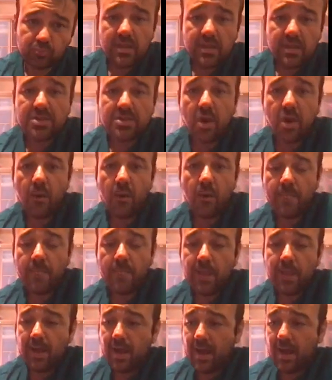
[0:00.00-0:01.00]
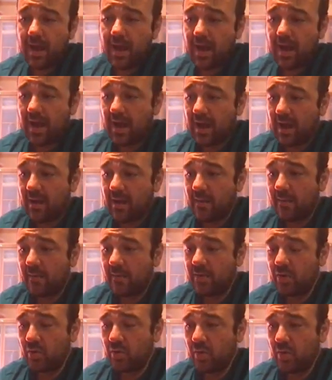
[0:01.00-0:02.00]
So
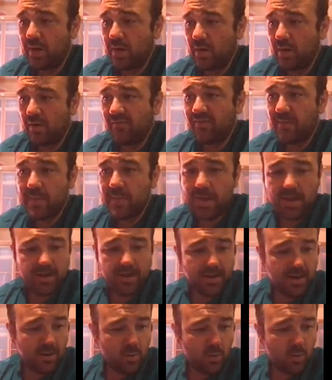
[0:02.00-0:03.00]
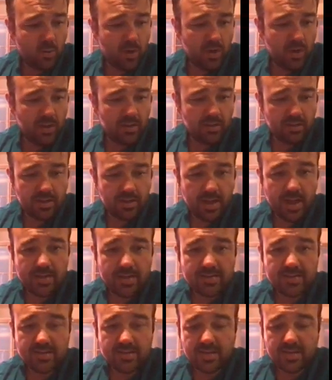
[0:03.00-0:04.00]
you are all familiar with the
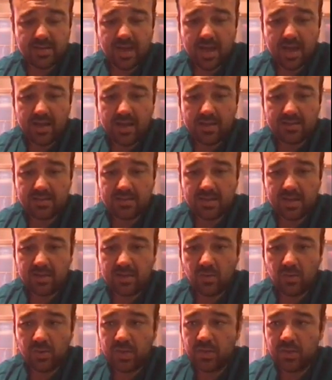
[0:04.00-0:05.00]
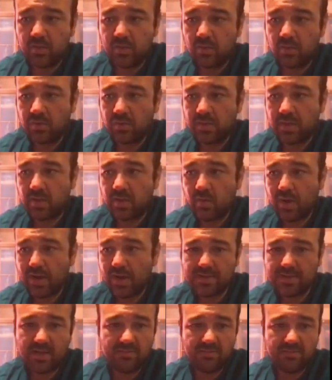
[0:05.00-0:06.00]
exercise that we do in the
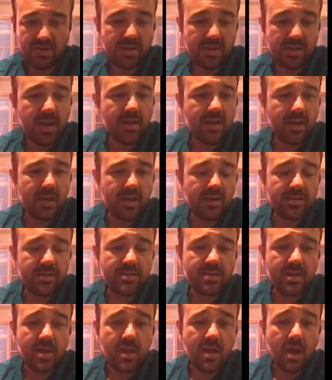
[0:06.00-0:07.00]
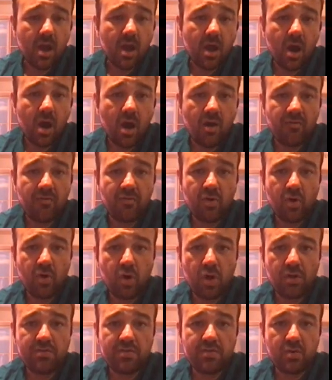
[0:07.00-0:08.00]
US every 10 years of
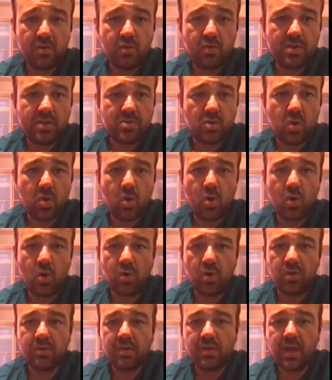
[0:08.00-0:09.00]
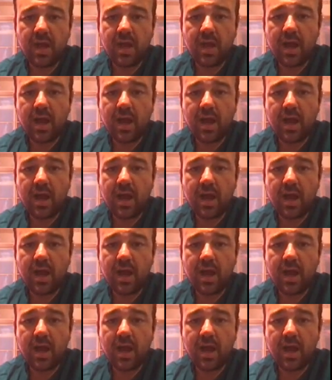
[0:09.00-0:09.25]
going through the so-called